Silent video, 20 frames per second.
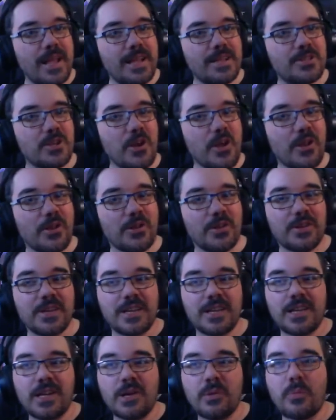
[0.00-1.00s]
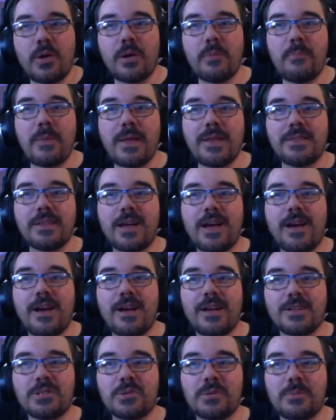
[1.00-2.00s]
John? Well, it meant the
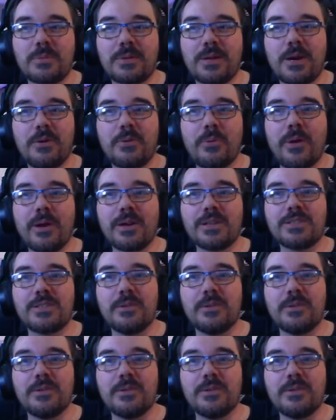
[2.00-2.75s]
heart swap code works for them,